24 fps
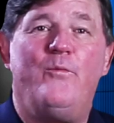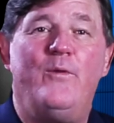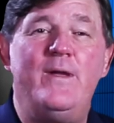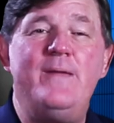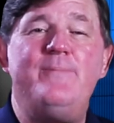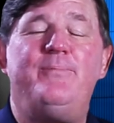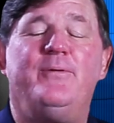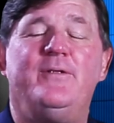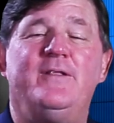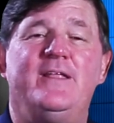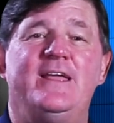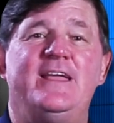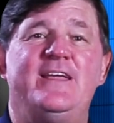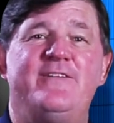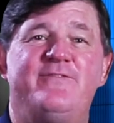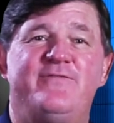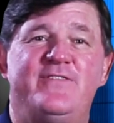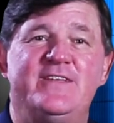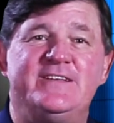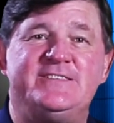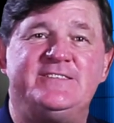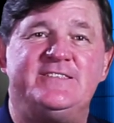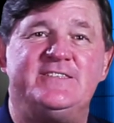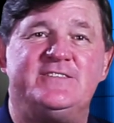We believe
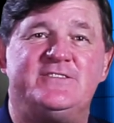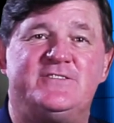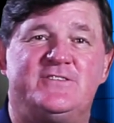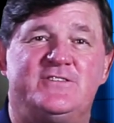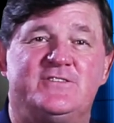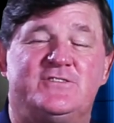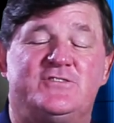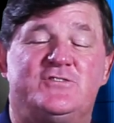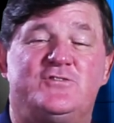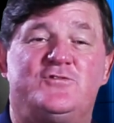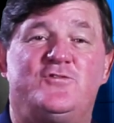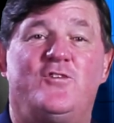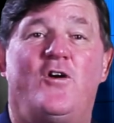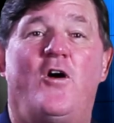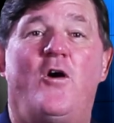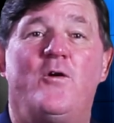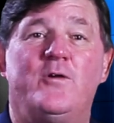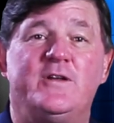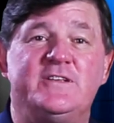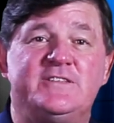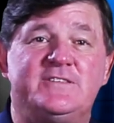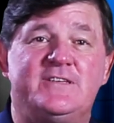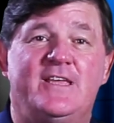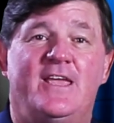this is the
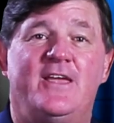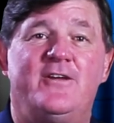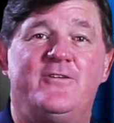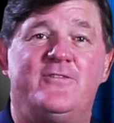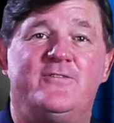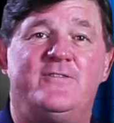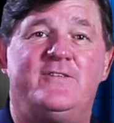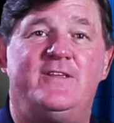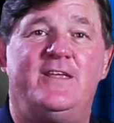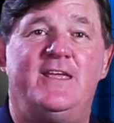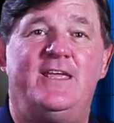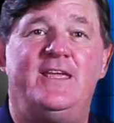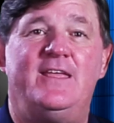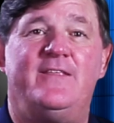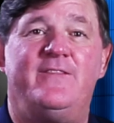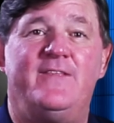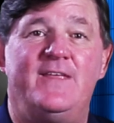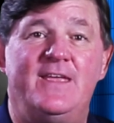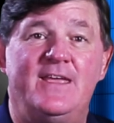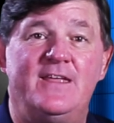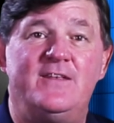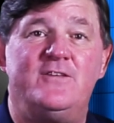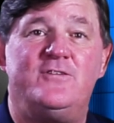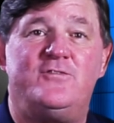strongest guarantee in
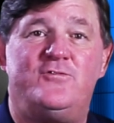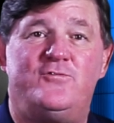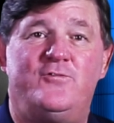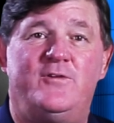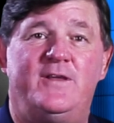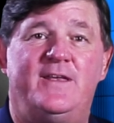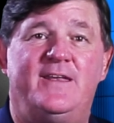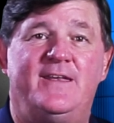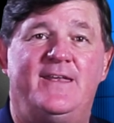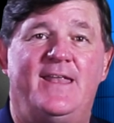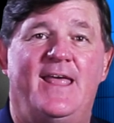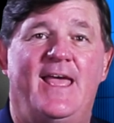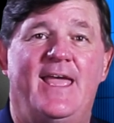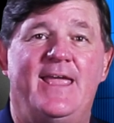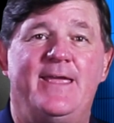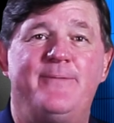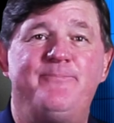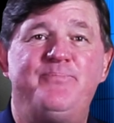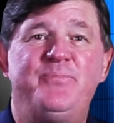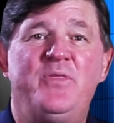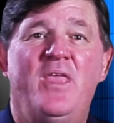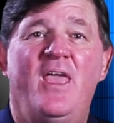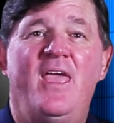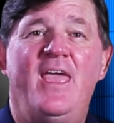the industry today,
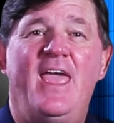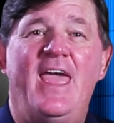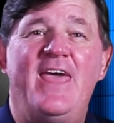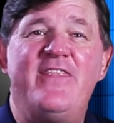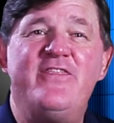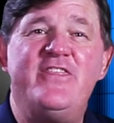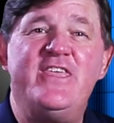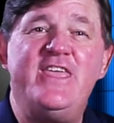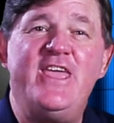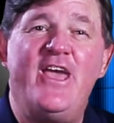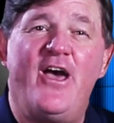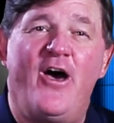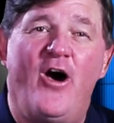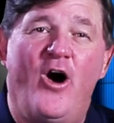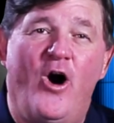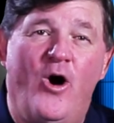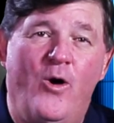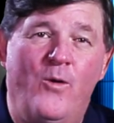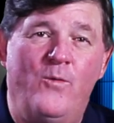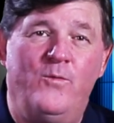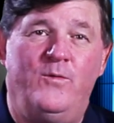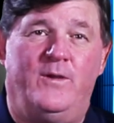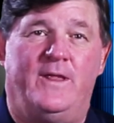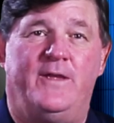and the
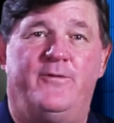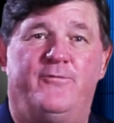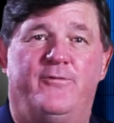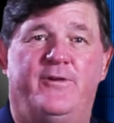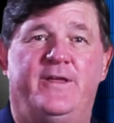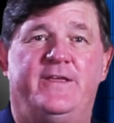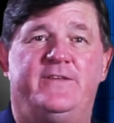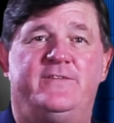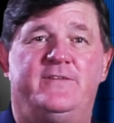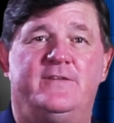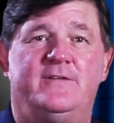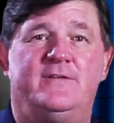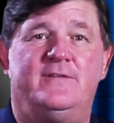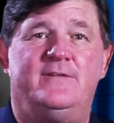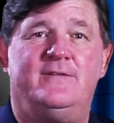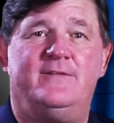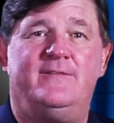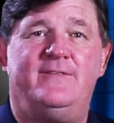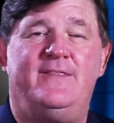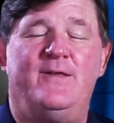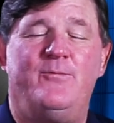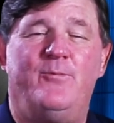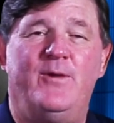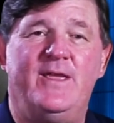only reason
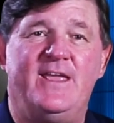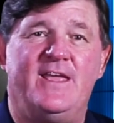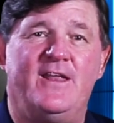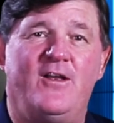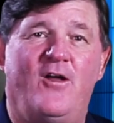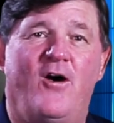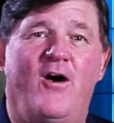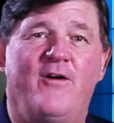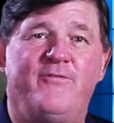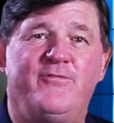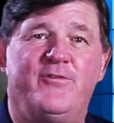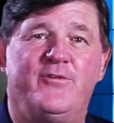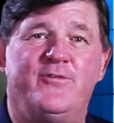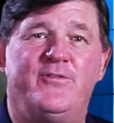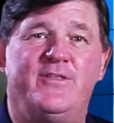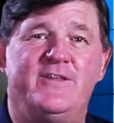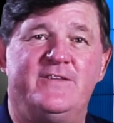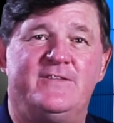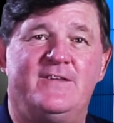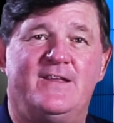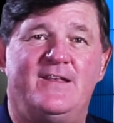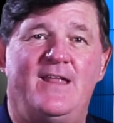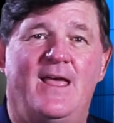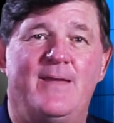that we can offer
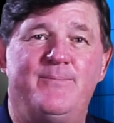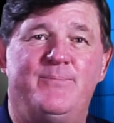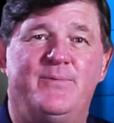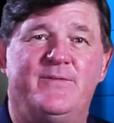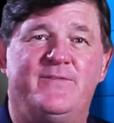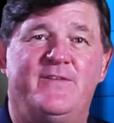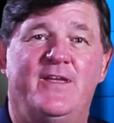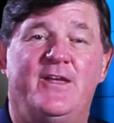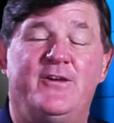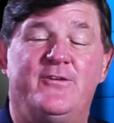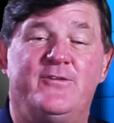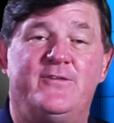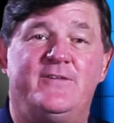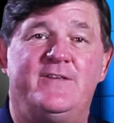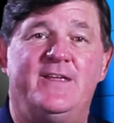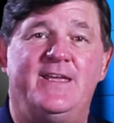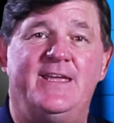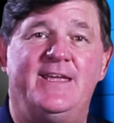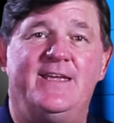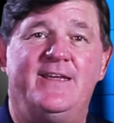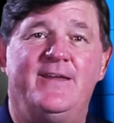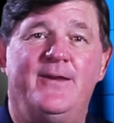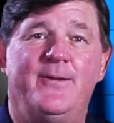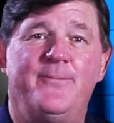this type of
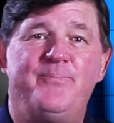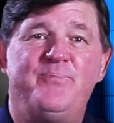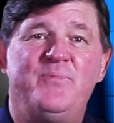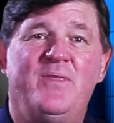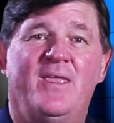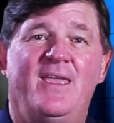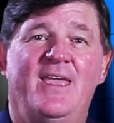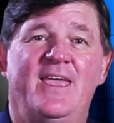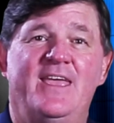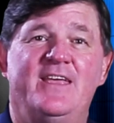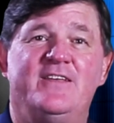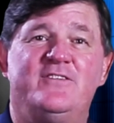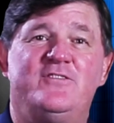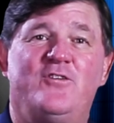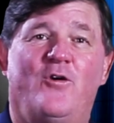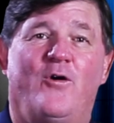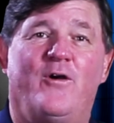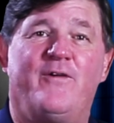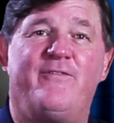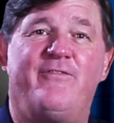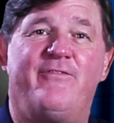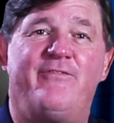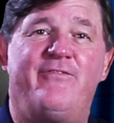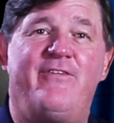guarantee is
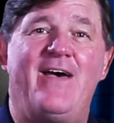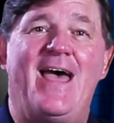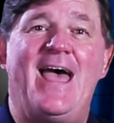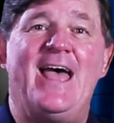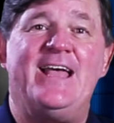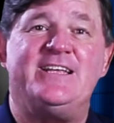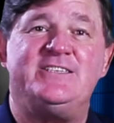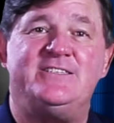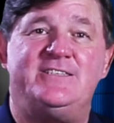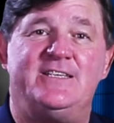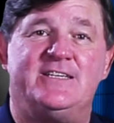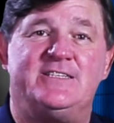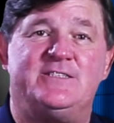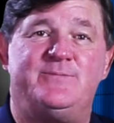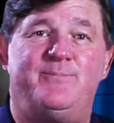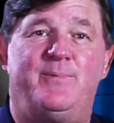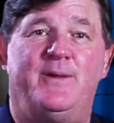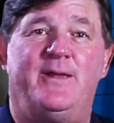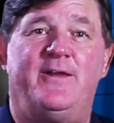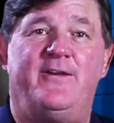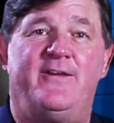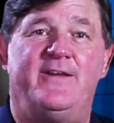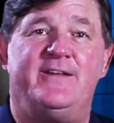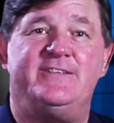our vast
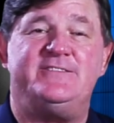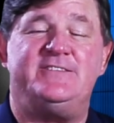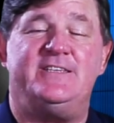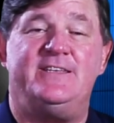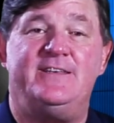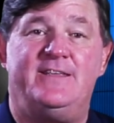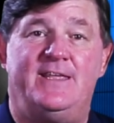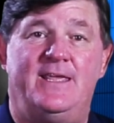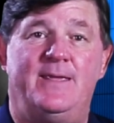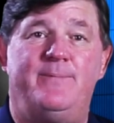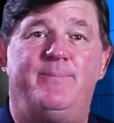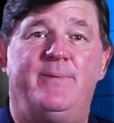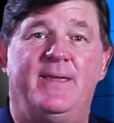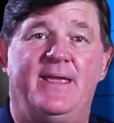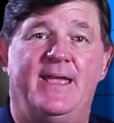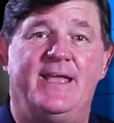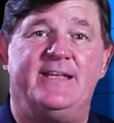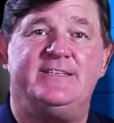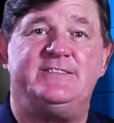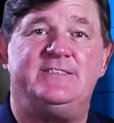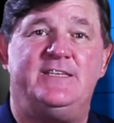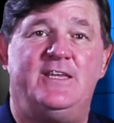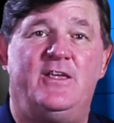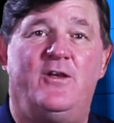experience in keeping
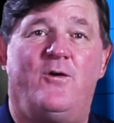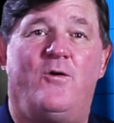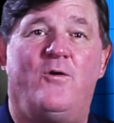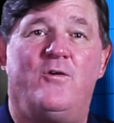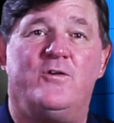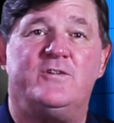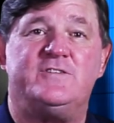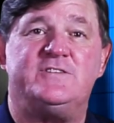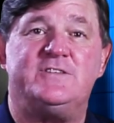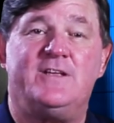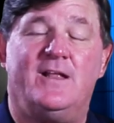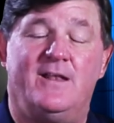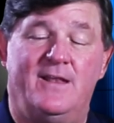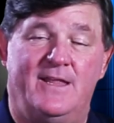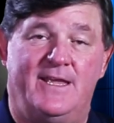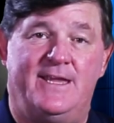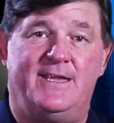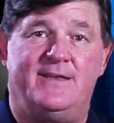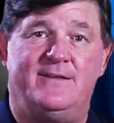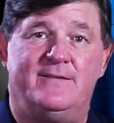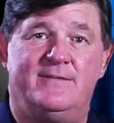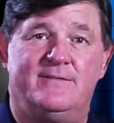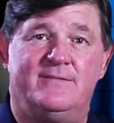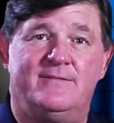SCRs clean.